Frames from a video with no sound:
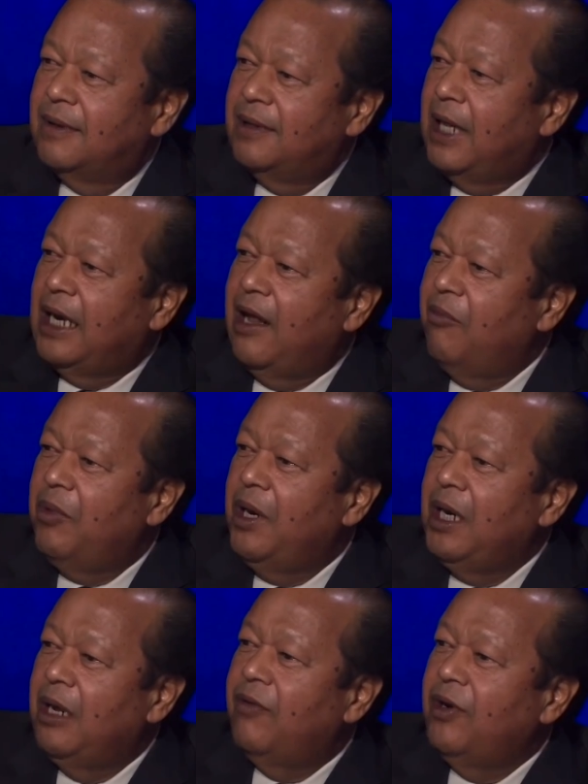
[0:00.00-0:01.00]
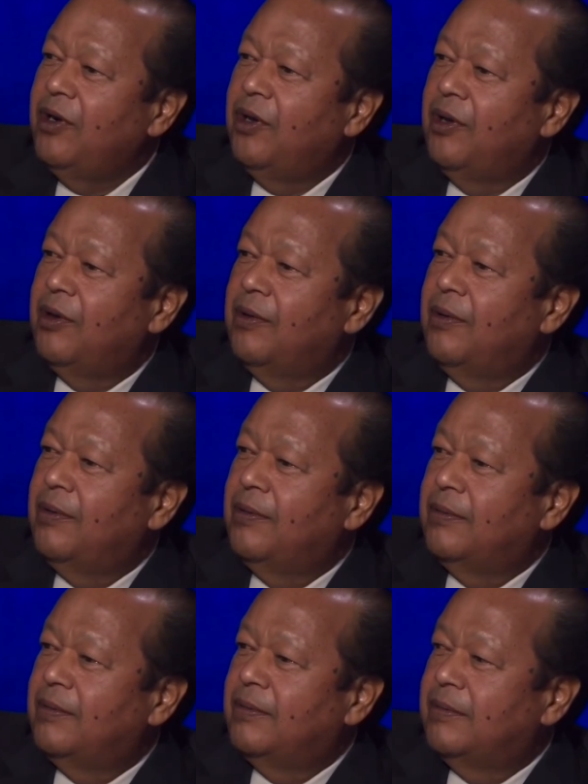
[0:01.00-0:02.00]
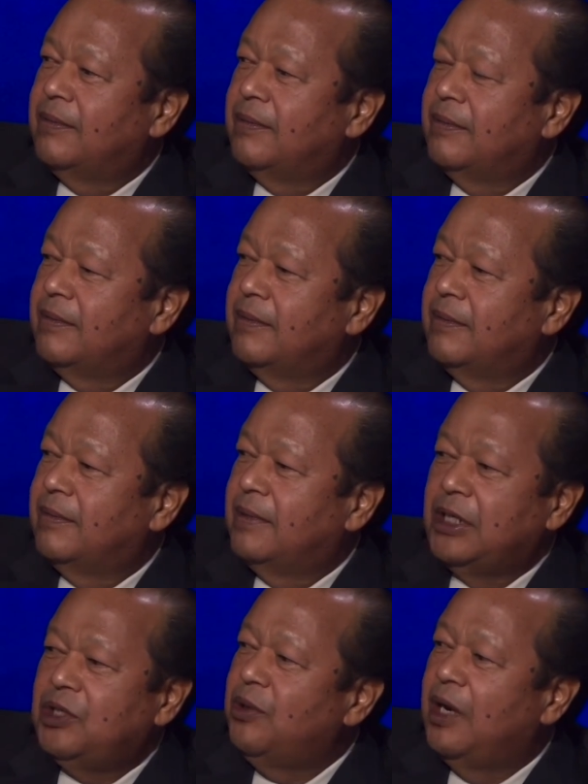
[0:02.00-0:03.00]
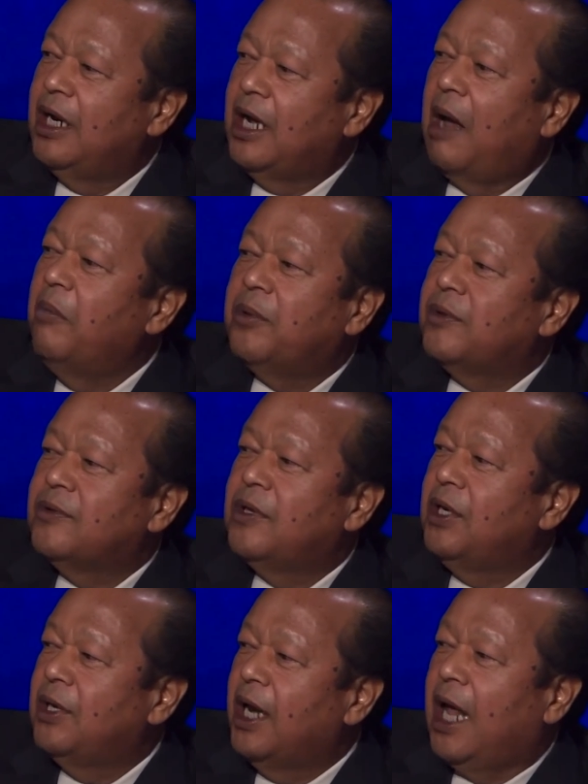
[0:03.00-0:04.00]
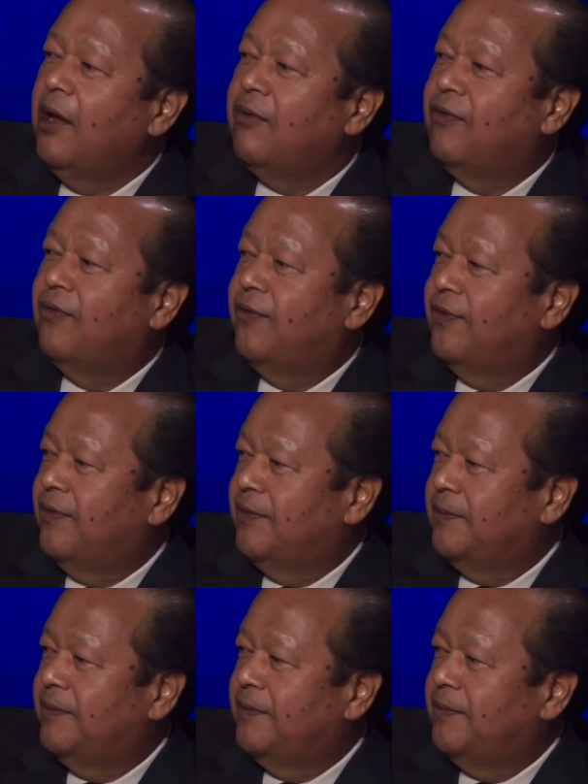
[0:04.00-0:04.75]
that have been given to you, that you encompass in your life.